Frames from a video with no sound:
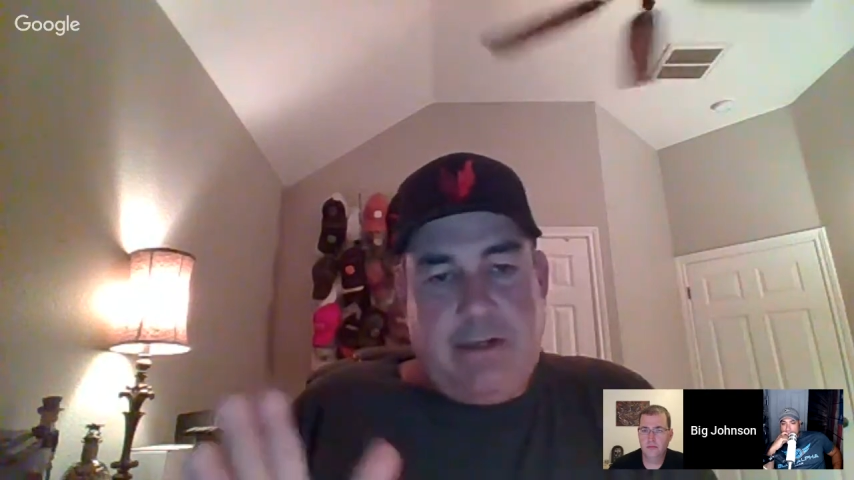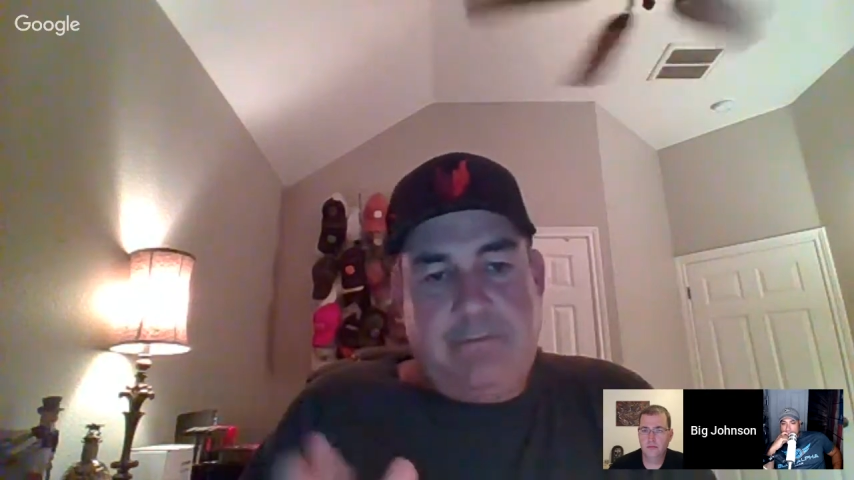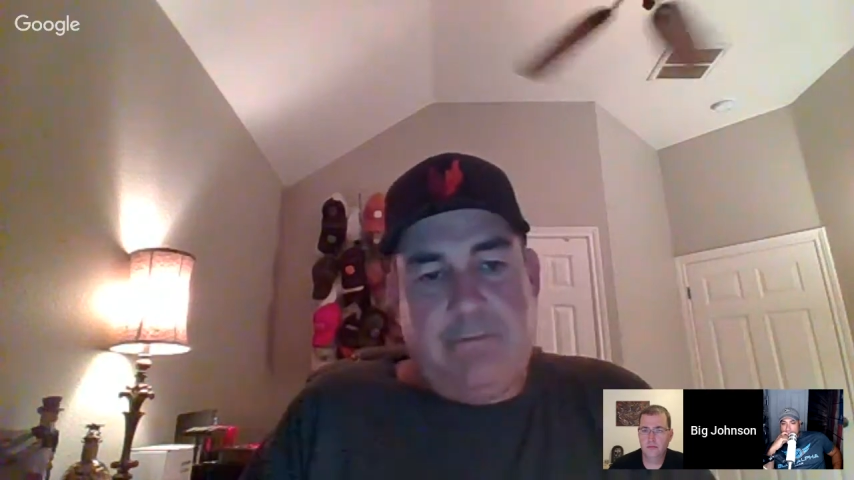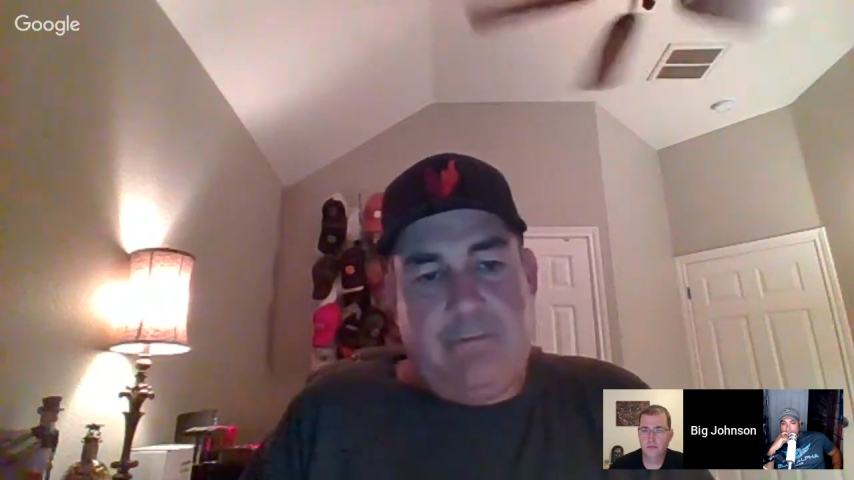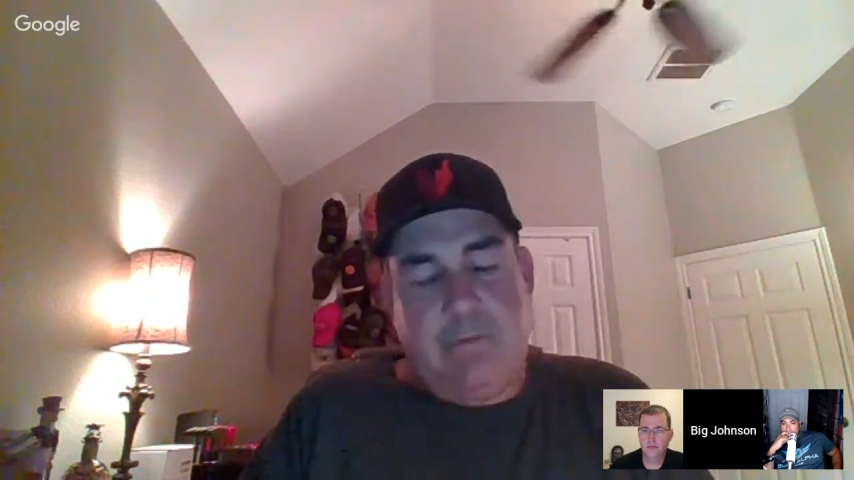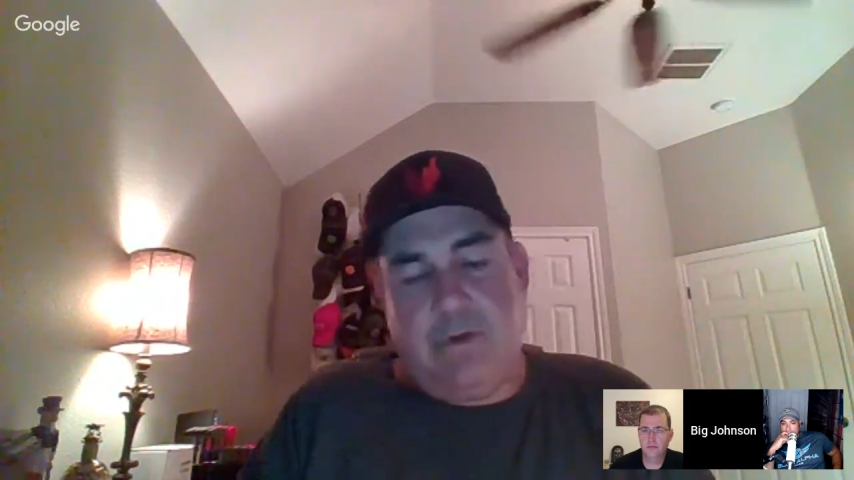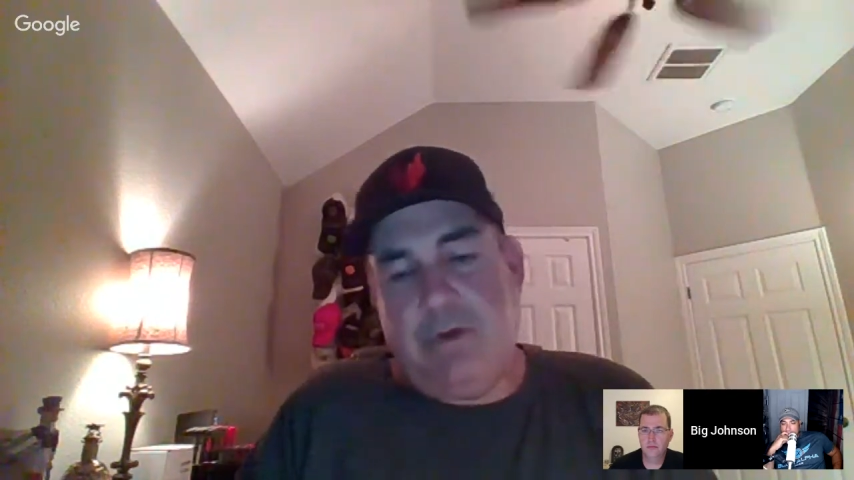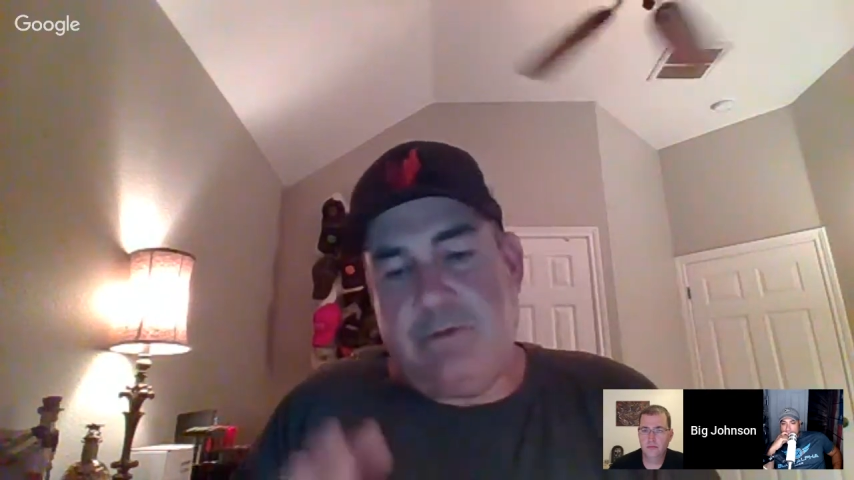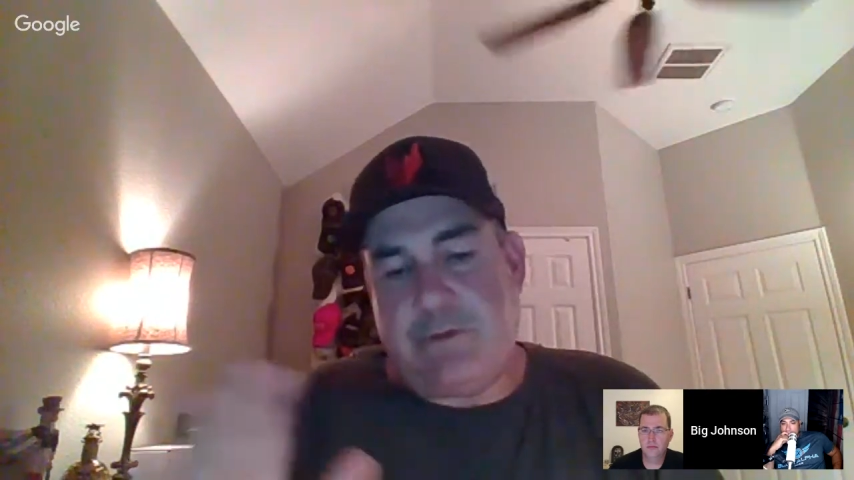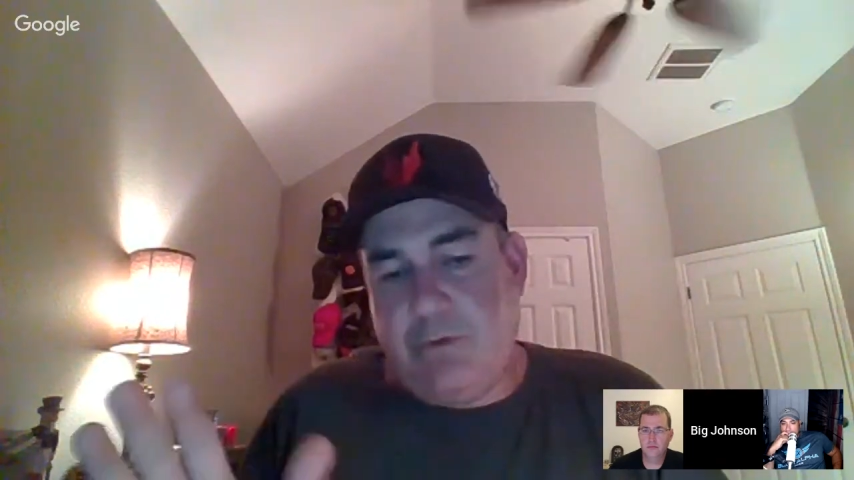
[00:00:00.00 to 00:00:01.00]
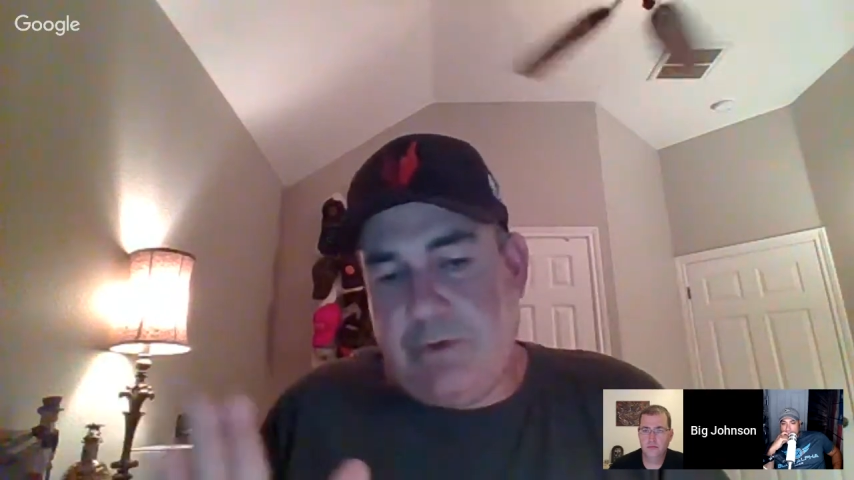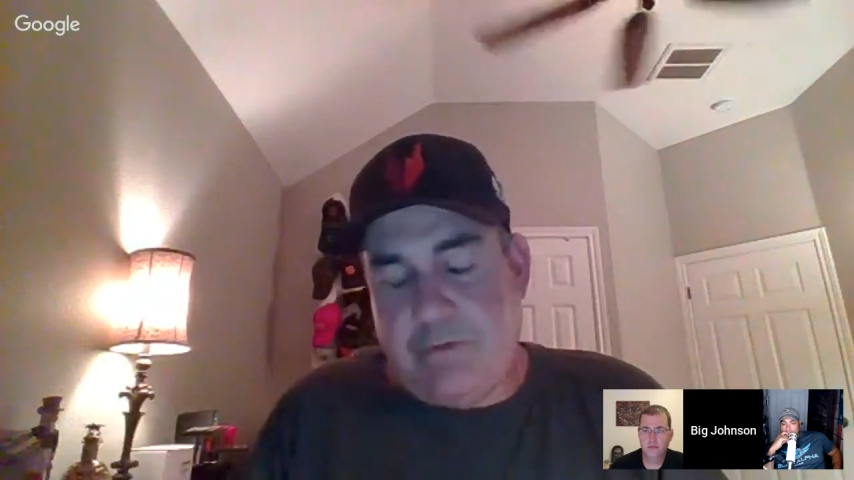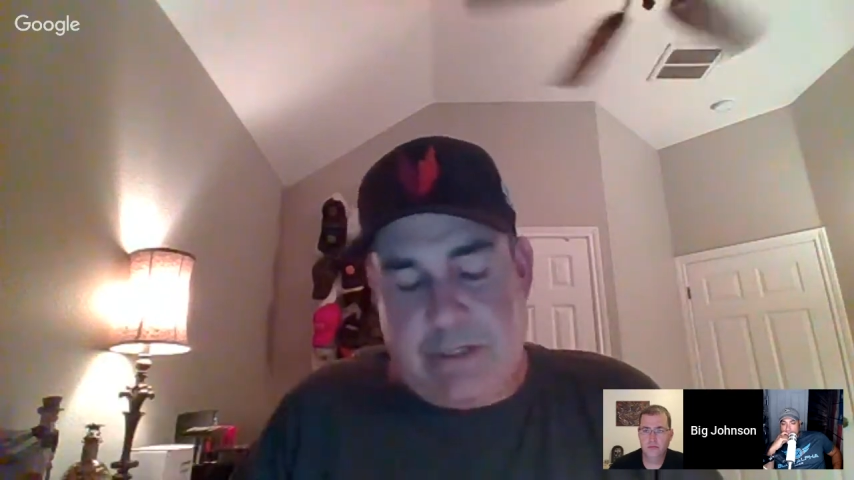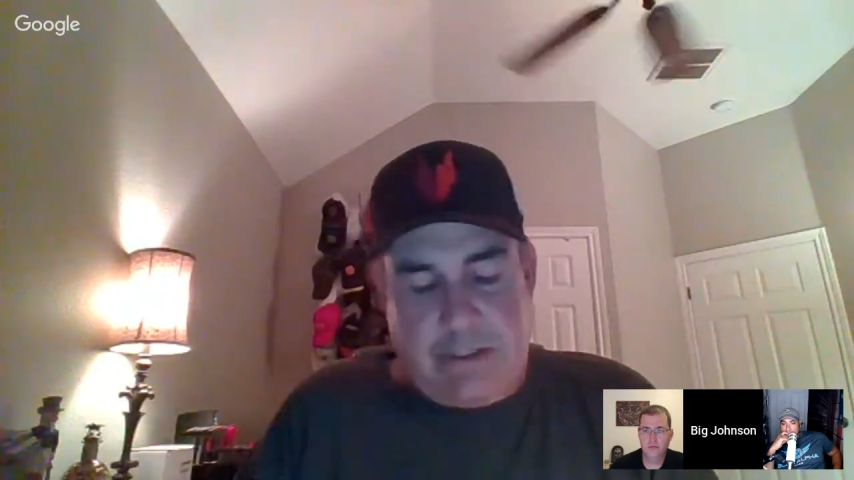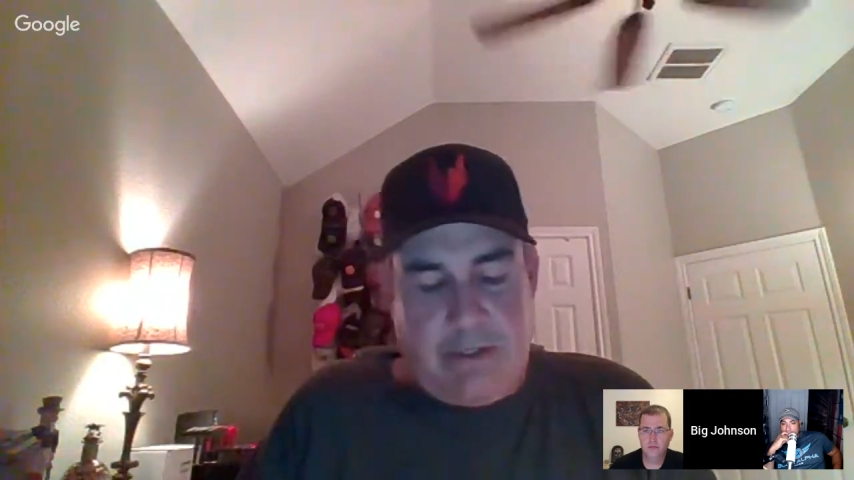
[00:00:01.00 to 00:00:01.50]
All right, good. So we've